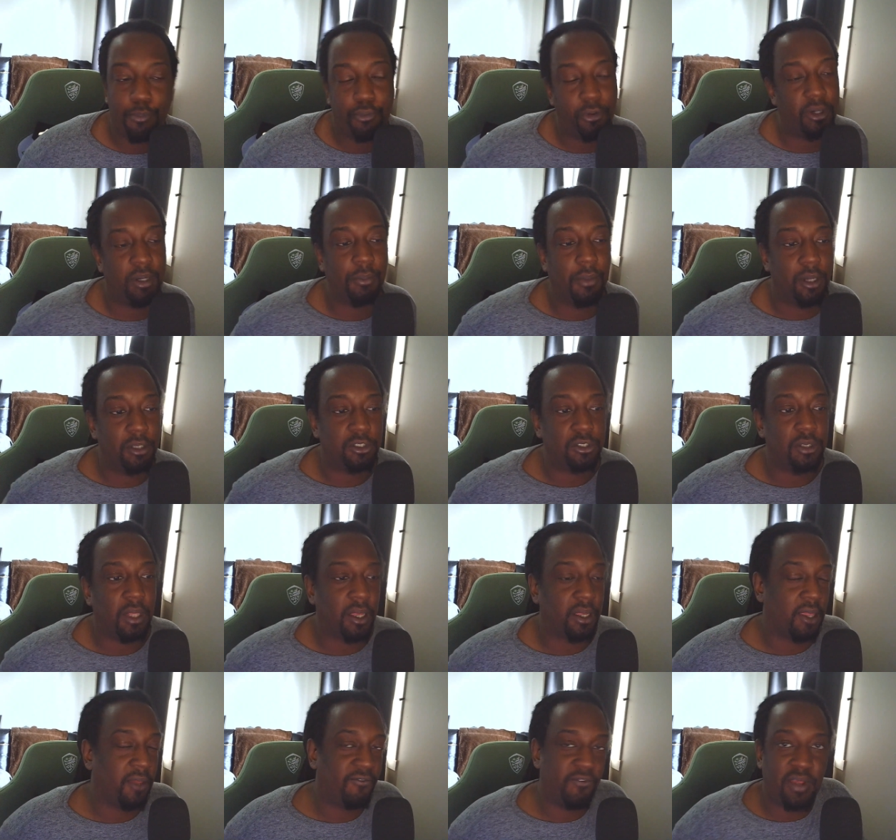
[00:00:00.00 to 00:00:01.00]
Pretty much.
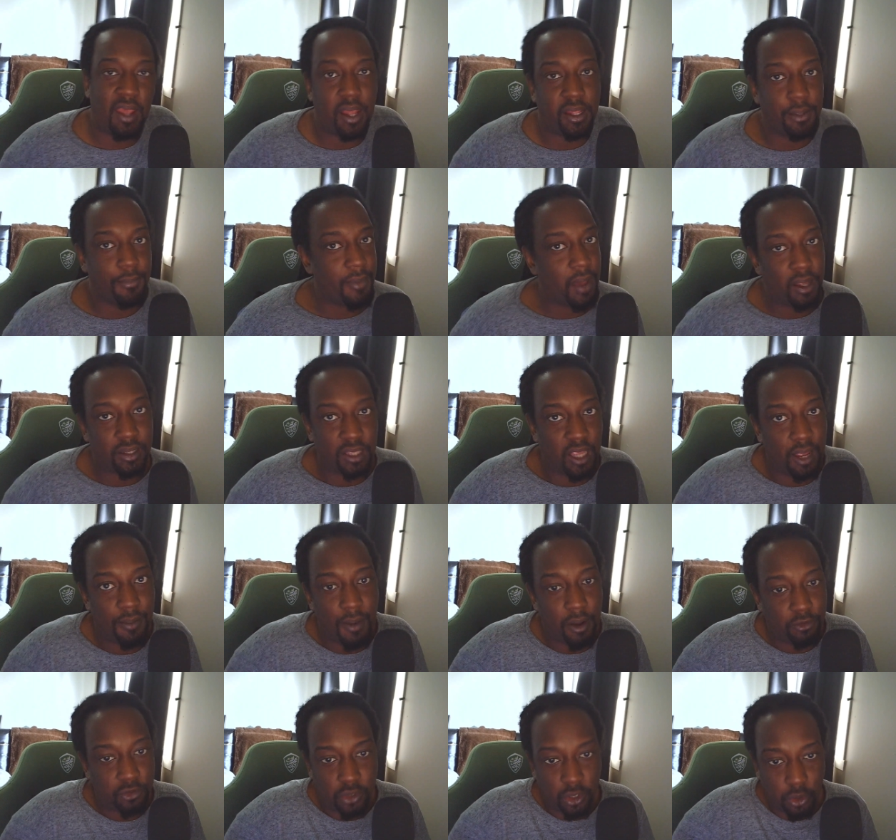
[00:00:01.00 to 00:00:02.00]
Like if he had a bad game,
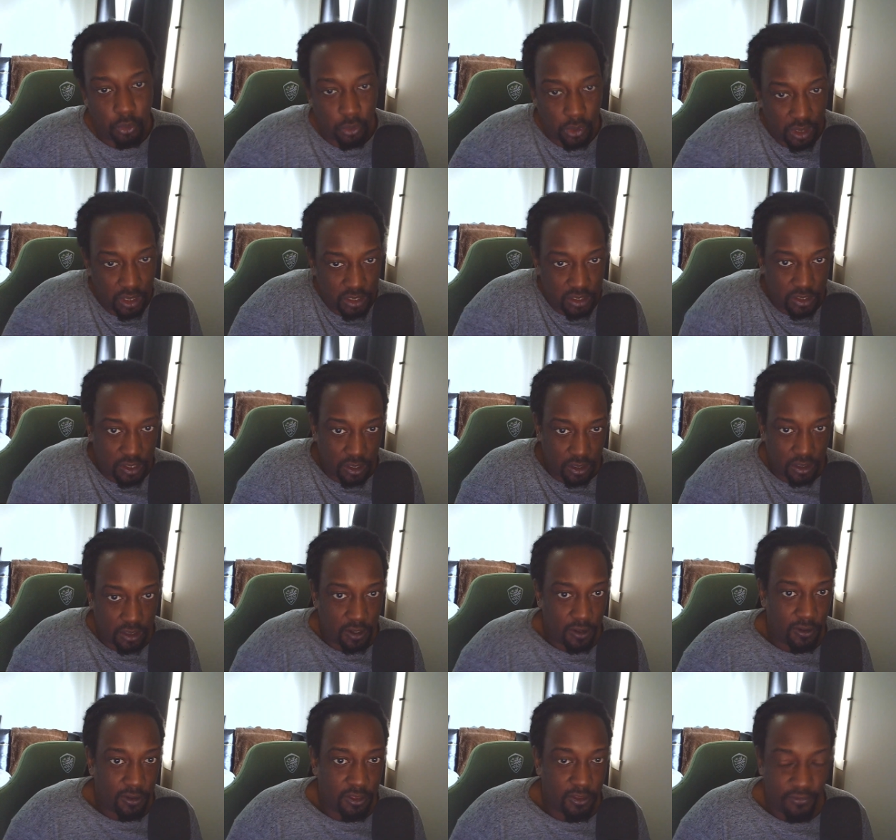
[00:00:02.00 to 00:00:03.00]
I was gonna release
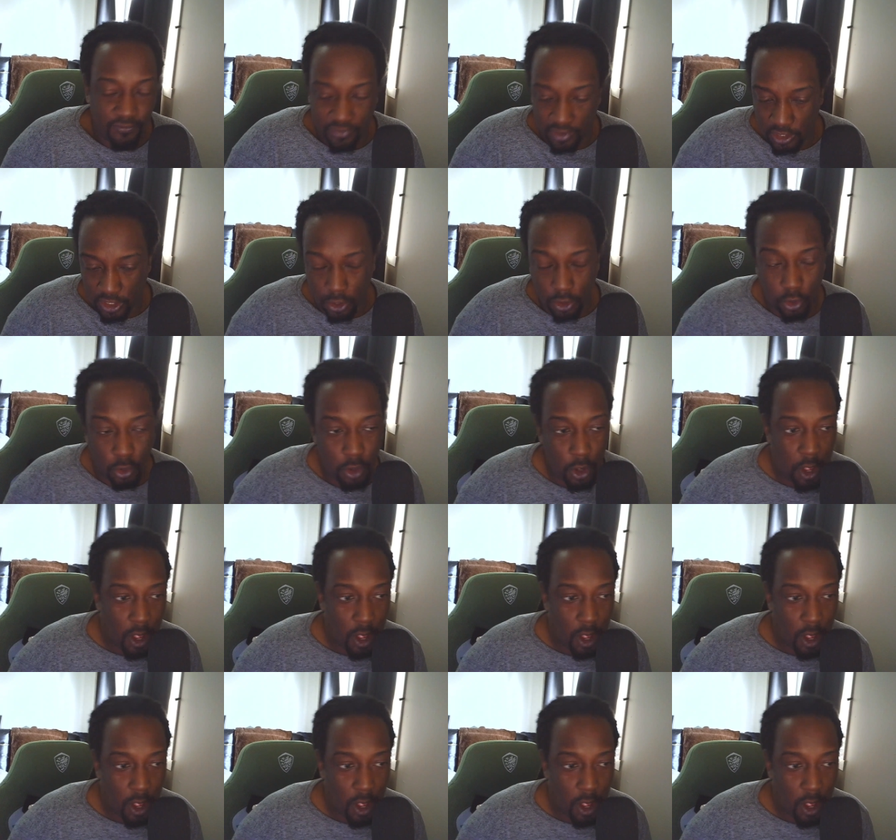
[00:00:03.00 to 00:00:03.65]
the video